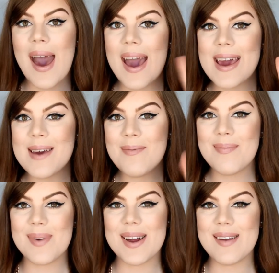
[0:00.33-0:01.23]
Hi,
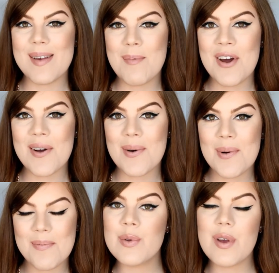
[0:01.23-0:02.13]
it's
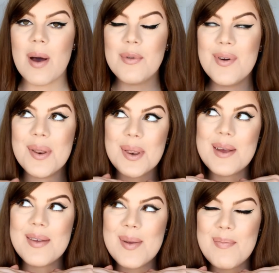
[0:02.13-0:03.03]
Nørgaard. So I'm doing
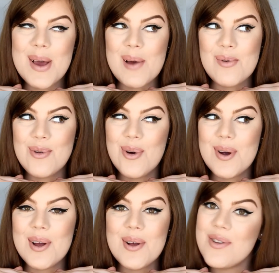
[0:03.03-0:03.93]
this makeup
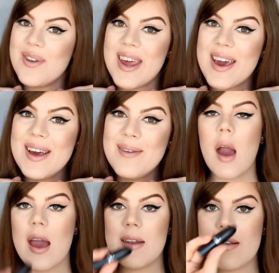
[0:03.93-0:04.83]
tutorial today,
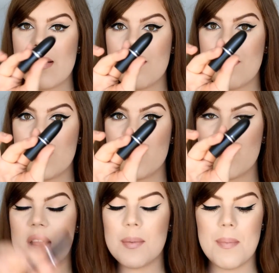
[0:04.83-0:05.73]
and this is
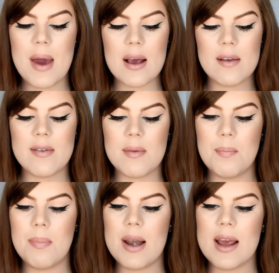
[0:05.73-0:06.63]
featuring MAC's
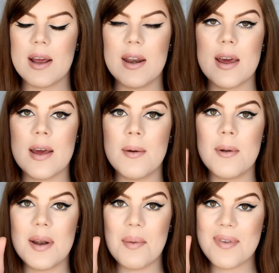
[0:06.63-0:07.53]
Blankety
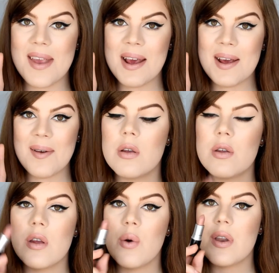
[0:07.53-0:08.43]
lipstick.
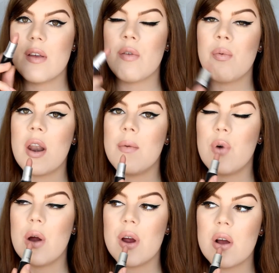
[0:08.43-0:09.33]
So this is what I'm
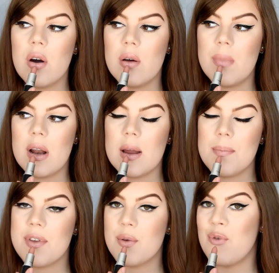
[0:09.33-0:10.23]
wearing on my
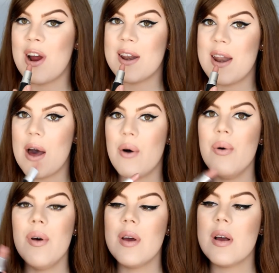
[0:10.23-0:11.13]
lips right
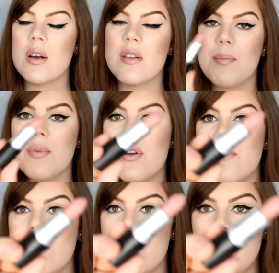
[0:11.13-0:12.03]
now. It's a
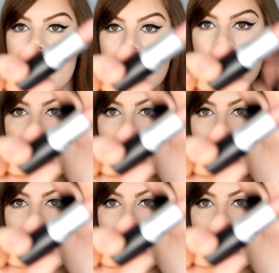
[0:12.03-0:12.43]
beautiful nude